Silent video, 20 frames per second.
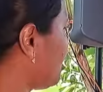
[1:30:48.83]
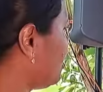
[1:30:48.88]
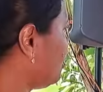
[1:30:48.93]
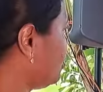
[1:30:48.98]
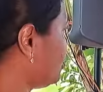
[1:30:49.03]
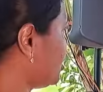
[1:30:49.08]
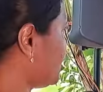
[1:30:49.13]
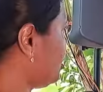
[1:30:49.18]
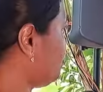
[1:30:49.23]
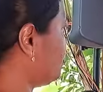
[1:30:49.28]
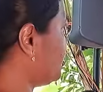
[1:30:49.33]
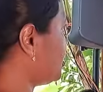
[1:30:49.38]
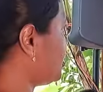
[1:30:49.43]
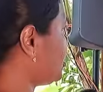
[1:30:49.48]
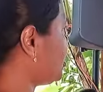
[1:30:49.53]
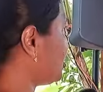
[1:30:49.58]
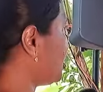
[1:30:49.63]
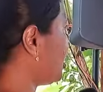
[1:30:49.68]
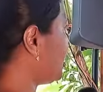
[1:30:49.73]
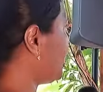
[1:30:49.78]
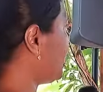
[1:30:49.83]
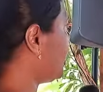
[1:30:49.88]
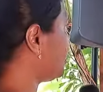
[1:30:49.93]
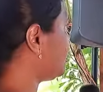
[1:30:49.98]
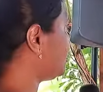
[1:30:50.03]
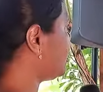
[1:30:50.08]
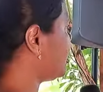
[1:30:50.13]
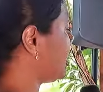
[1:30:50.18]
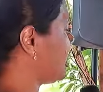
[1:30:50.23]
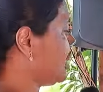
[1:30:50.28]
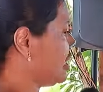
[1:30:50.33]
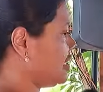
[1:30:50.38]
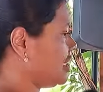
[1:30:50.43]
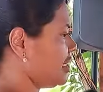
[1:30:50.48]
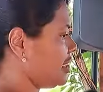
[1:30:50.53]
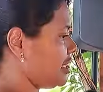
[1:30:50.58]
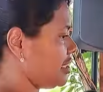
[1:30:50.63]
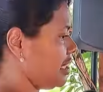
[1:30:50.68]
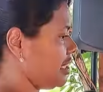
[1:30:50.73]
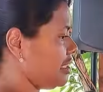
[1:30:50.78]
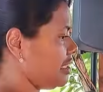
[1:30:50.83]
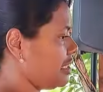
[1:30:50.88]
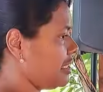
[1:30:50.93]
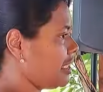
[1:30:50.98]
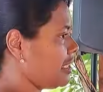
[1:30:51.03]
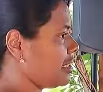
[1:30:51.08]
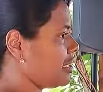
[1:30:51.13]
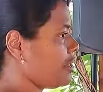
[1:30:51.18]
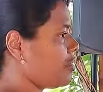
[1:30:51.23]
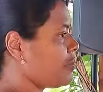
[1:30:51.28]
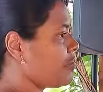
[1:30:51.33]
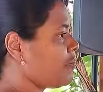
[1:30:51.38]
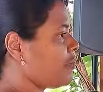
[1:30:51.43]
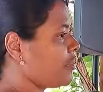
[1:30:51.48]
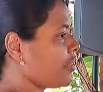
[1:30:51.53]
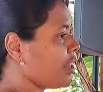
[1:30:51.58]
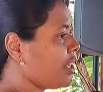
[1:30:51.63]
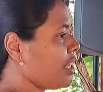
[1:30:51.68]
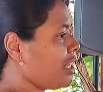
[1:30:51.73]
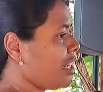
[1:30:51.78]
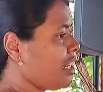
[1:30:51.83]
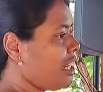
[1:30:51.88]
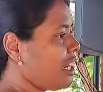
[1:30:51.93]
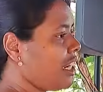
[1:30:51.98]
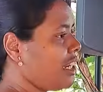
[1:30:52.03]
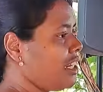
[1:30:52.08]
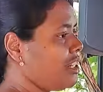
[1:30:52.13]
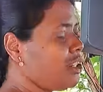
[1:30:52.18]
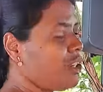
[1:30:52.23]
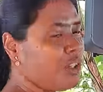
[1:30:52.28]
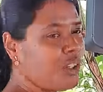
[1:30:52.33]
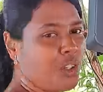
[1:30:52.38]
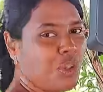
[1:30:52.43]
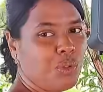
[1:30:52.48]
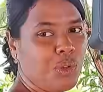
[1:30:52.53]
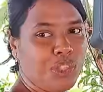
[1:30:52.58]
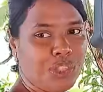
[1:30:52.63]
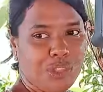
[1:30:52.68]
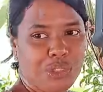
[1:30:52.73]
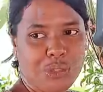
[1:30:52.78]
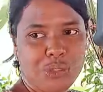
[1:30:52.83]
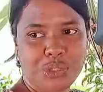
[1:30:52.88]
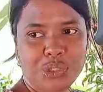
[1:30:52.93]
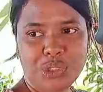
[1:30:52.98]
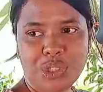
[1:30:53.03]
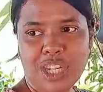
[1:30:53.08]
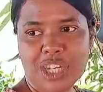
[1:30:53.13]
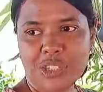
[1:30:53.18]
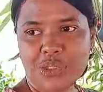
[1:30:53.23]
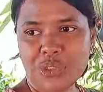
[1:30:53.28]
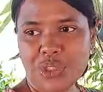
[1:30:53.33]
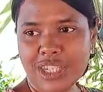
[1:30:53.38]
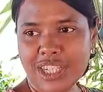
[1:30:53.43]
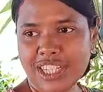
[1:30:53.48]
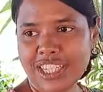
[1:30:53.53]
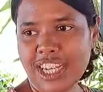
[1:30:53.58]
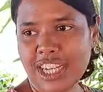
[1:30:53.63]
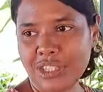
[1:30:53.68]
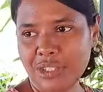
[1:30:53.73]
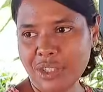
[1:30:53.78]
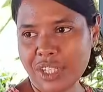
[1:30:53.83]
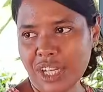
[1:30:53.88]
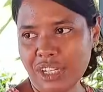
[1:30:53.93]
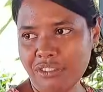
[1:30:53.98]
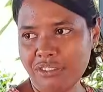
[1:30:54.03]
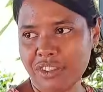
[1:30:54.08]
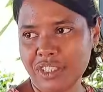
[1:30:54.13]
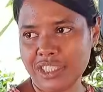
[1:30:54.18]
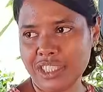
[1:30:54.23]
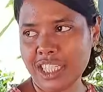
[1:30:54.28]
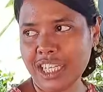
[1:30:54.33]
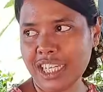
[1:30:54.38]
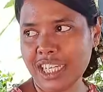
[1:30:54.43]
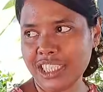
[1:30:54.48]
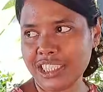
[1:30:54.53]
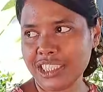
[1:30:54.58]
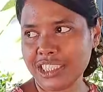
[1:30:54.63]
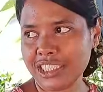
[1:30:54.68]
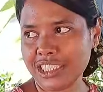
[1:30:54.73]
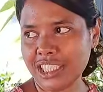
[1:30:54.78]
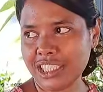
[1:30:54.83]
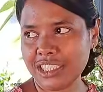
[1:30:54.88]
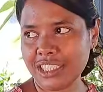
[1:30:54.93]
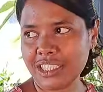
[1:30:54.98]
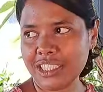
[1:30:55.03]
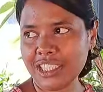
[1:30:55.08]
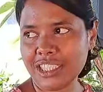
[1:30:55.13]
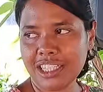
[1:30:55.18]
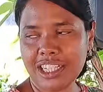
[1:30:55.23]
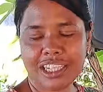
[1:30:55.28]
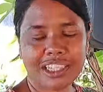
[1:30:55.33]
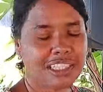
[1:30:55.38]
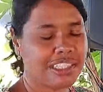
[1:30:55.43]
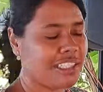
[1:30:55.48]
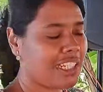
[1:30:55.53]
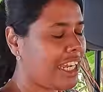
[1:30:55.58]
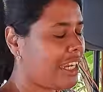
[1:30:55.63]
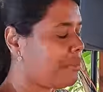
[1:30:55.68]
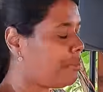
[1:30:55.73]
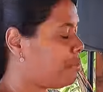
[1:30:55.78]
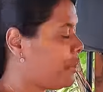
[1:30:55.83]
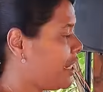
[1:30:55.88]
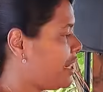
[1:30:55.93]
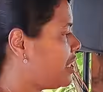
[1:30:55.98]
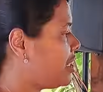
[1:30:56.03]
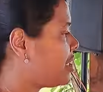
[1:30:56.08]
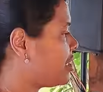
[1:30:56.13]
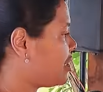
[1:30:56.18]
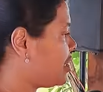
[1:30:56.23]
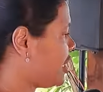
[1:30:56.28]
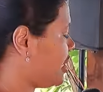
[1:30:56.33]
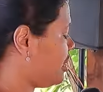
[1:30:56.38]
or two scriptures. I, I Galatians 3.13. And I did not know what to do. So I told her, can you confess Galatians 3.13? And I made her